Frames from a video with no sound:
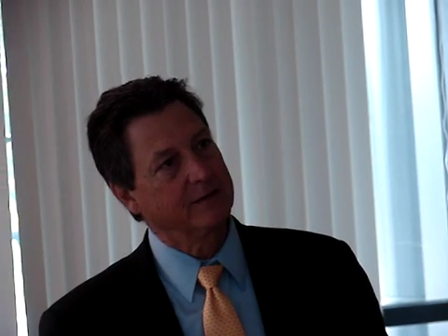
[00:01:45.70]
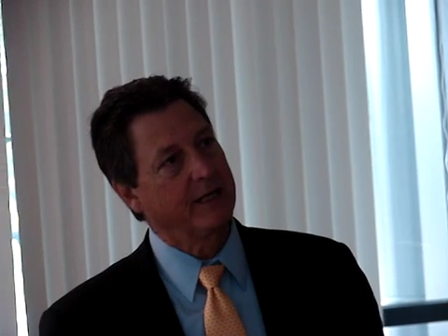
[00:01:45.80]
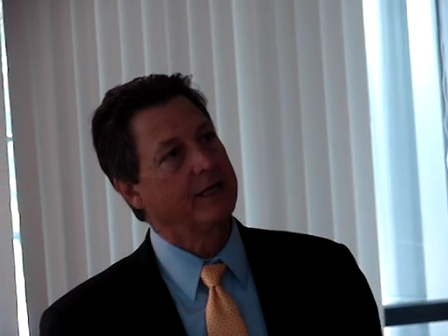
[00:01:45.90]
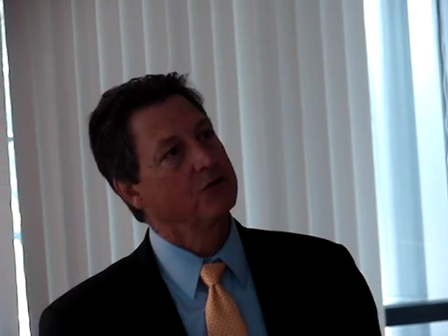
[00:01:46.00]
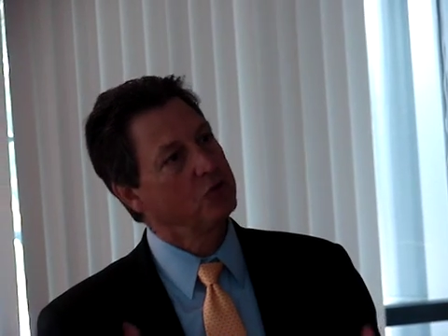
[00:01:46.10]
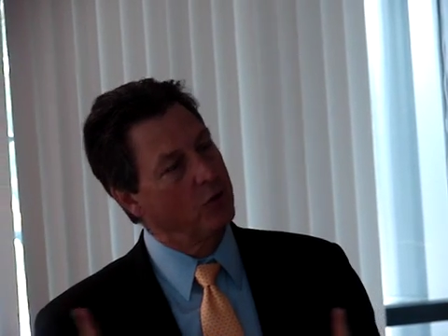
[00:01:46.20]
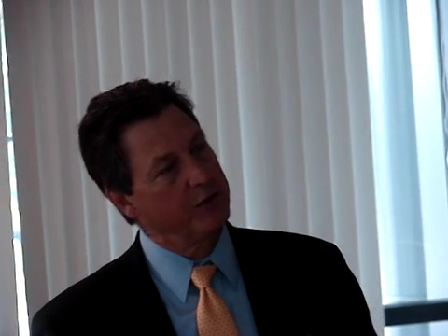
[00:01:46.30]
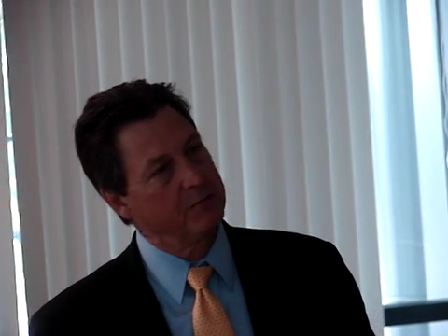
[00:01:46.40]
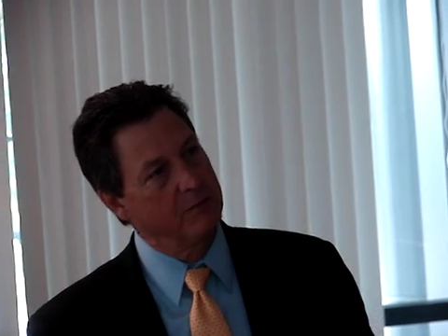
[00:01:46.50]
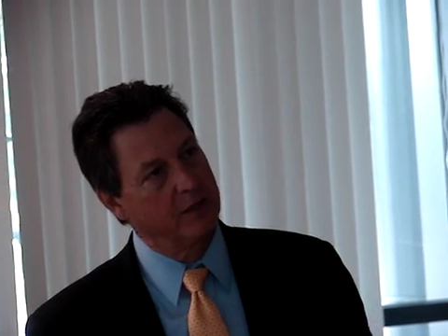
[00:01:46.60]
they
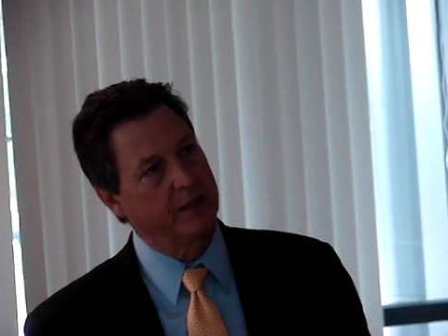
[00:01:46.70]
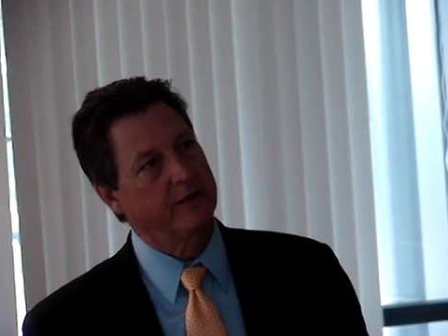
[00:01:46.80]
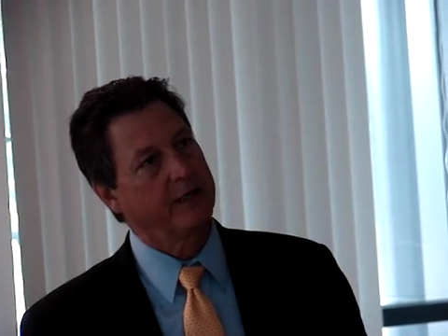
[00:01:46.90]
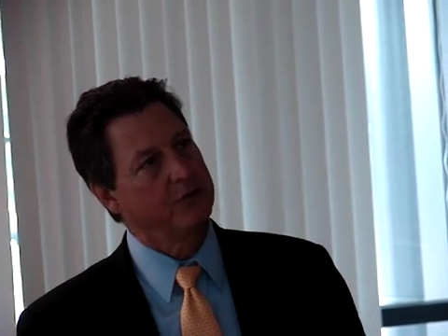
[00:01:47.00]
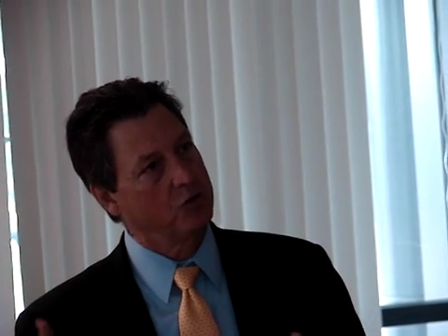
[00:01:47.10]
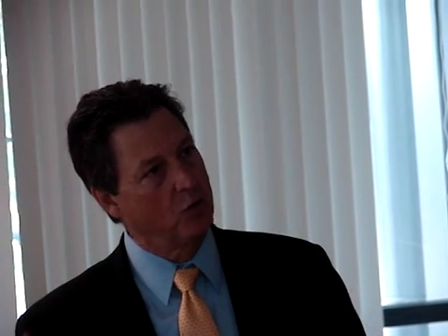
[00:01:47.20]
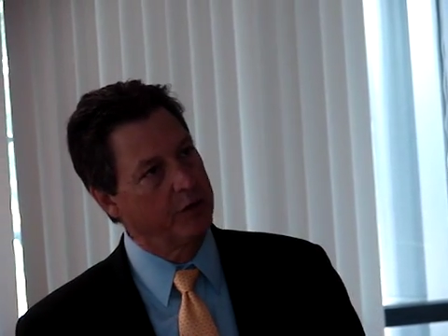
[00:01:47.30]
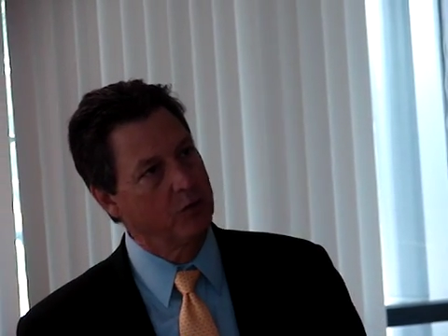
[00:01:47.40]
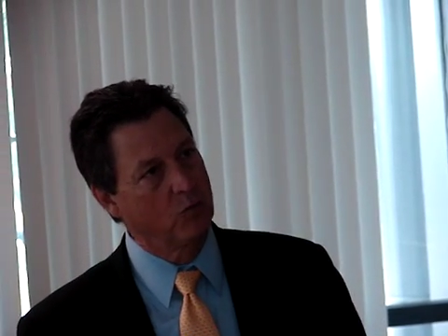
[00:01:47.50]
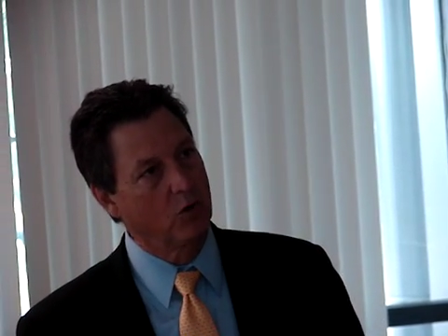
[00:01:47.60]
enjoyed the money and they
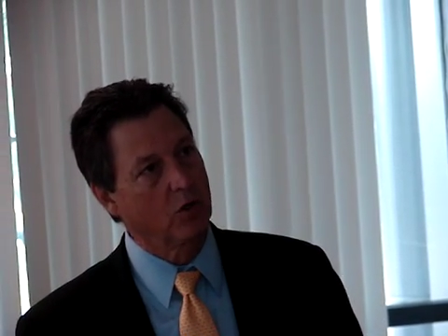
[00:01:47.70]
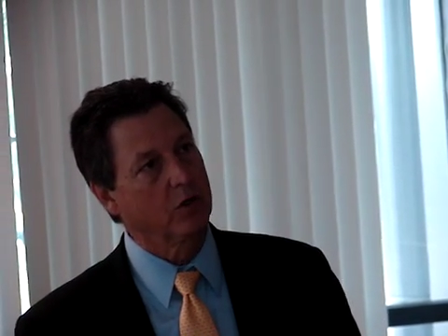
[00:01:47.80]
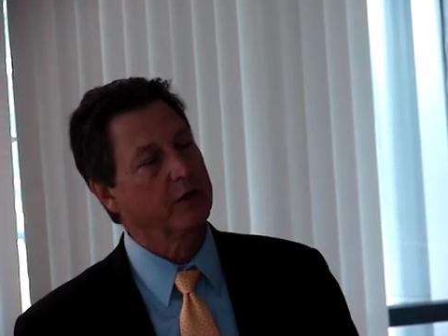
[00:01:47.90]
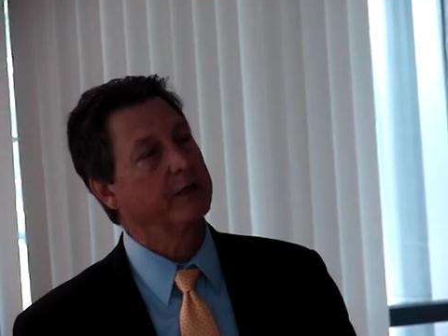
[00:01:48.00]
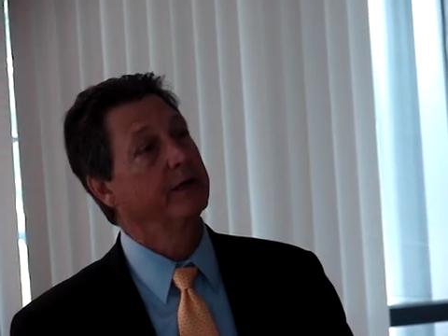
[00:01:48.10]
enjoyed the work,